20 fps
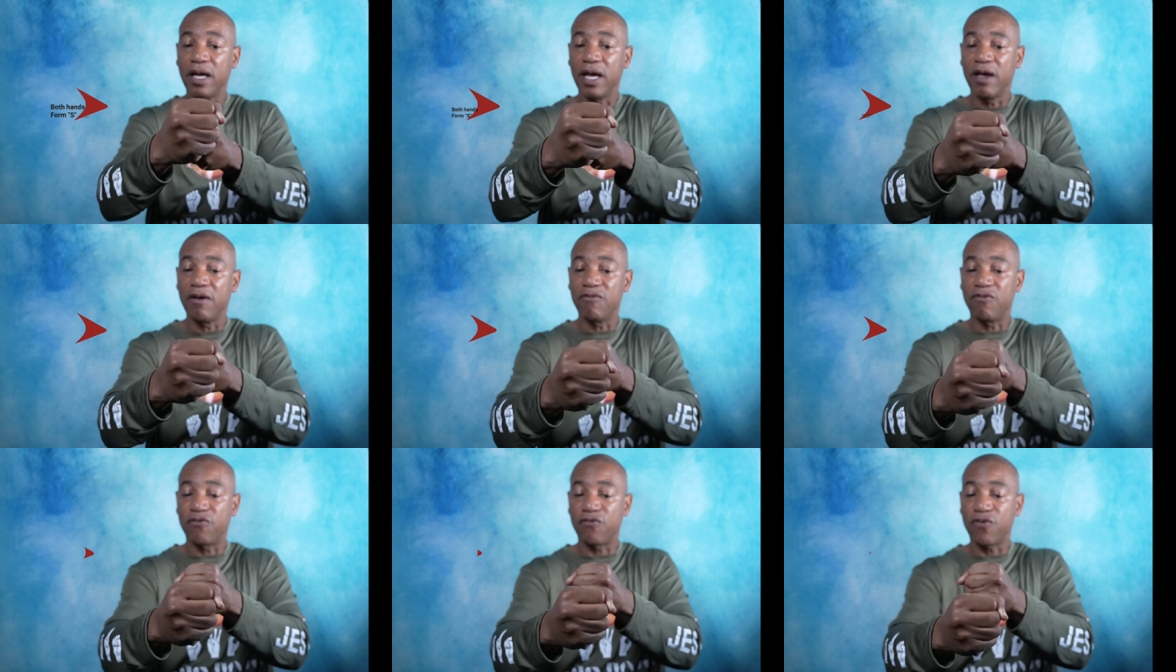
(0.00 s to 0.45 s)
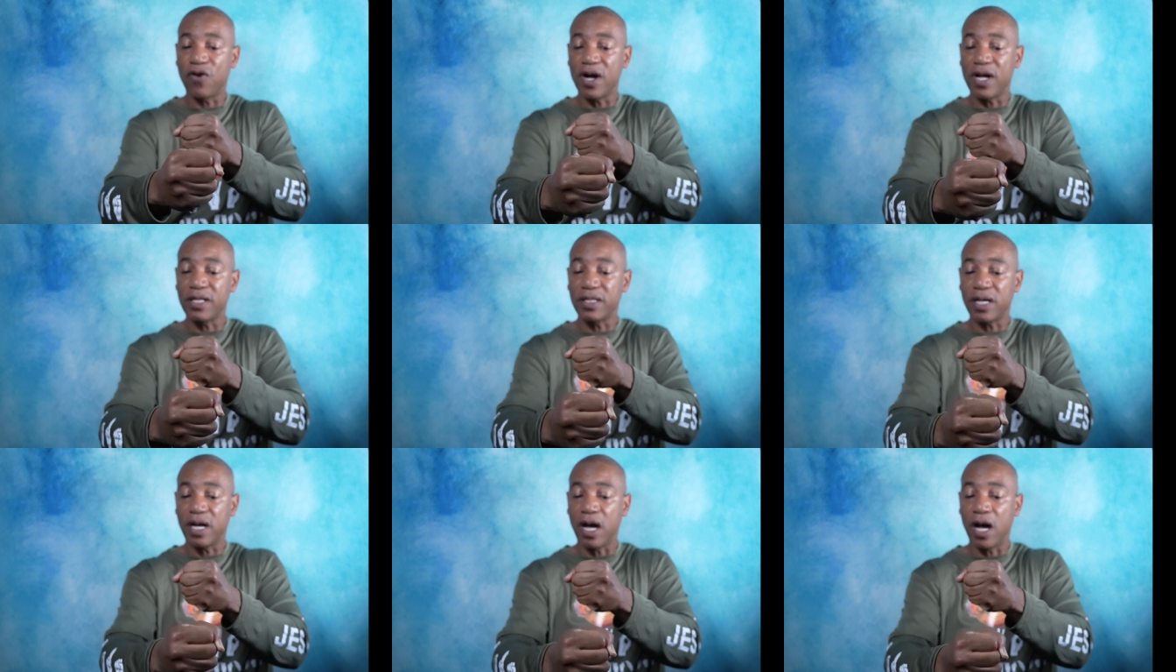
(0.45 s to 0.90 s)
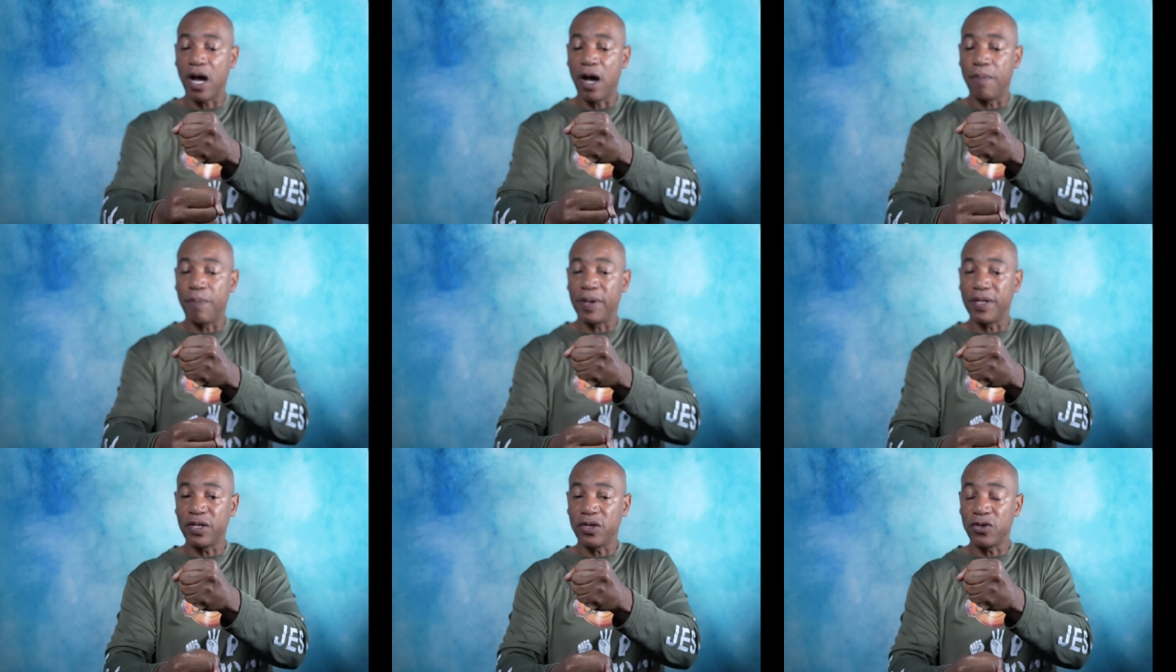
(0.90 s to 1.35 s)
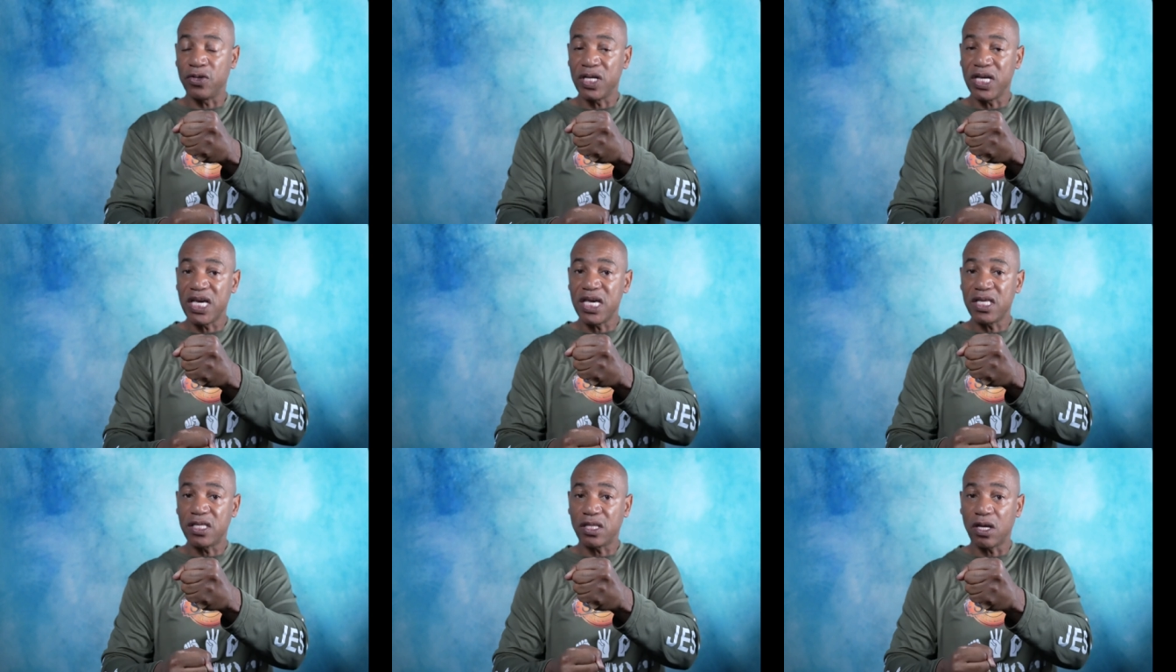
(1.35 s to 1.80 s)
in front, up
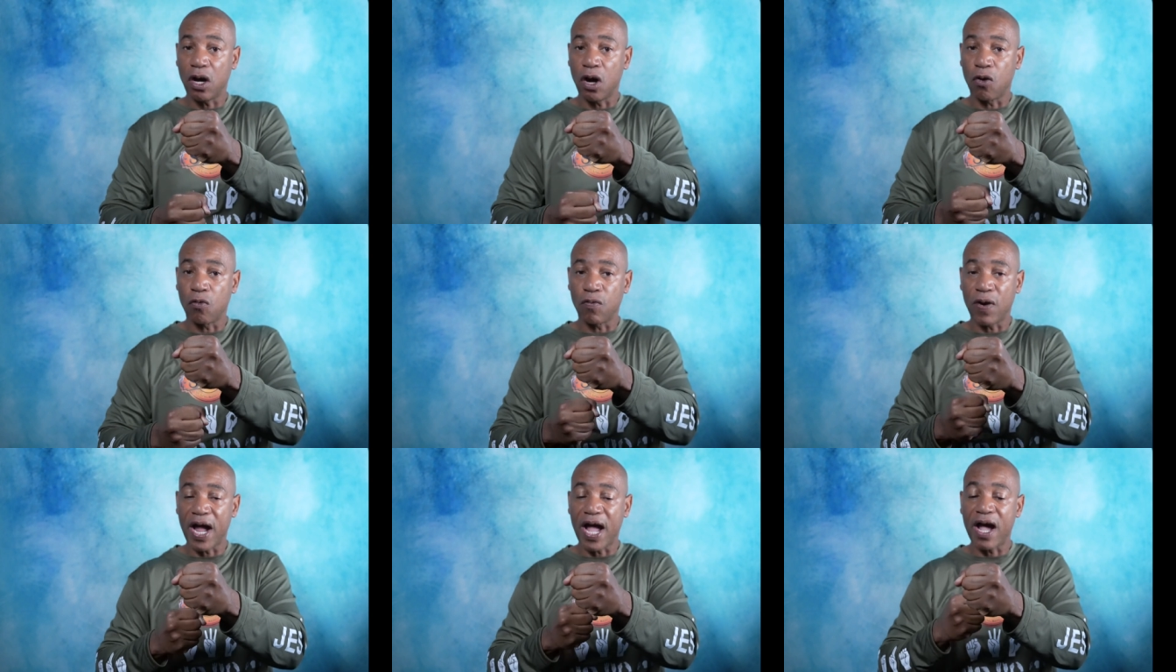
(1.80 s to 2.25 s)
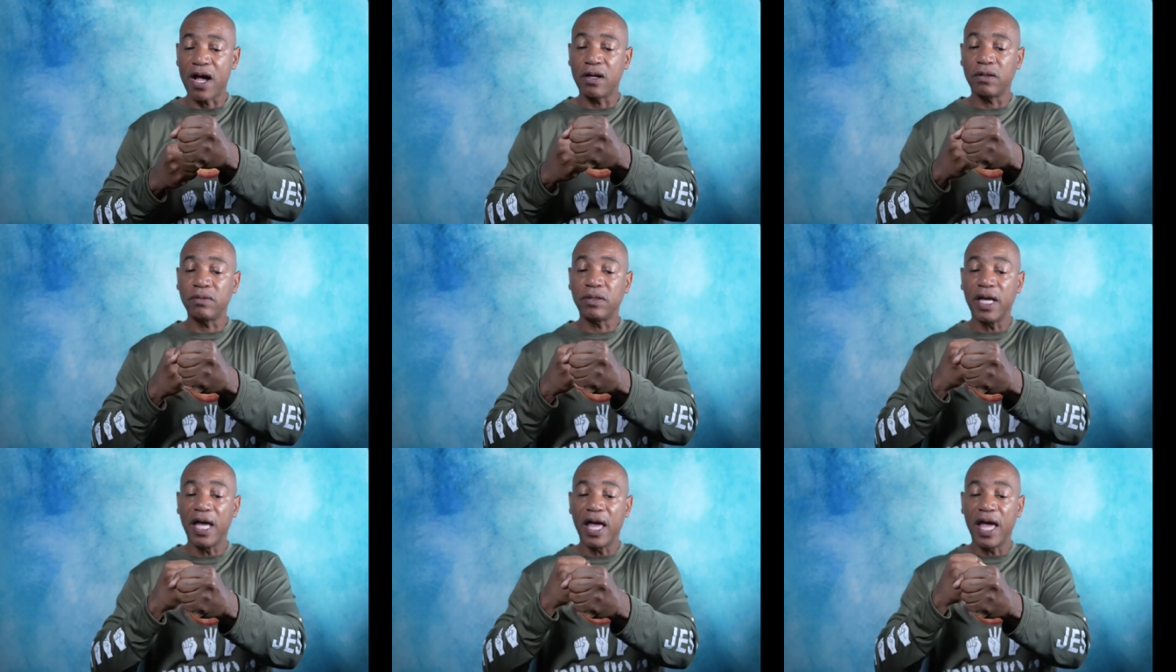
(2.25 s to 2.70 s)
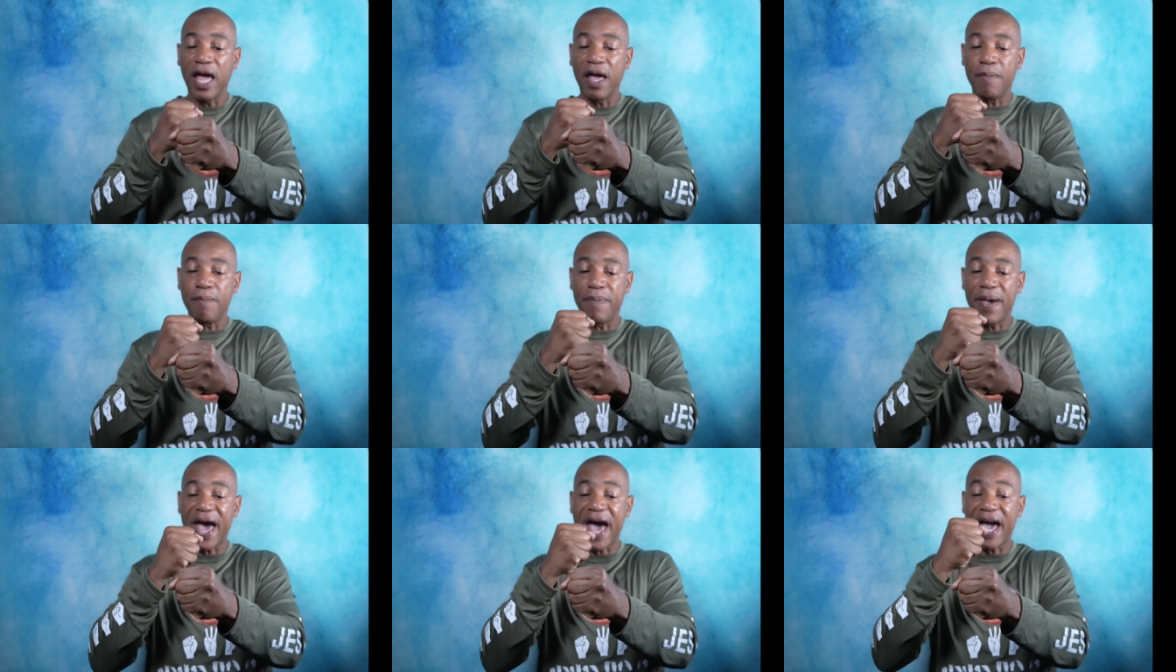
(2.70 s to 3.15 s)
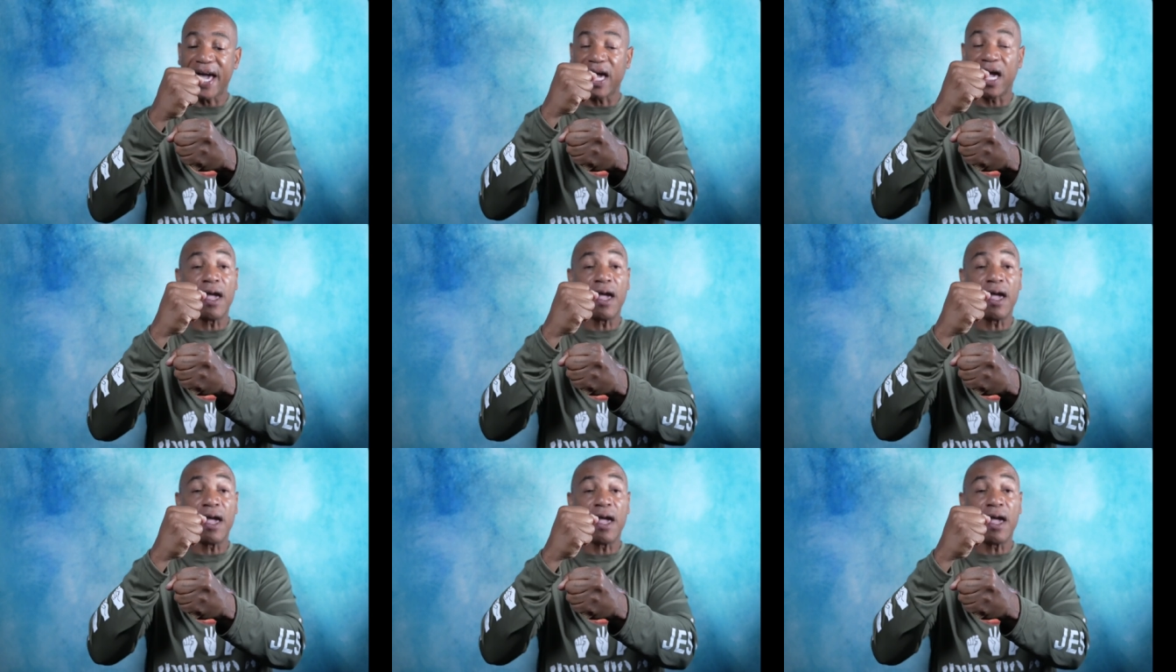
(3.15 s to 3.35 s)
underneath, around, and back,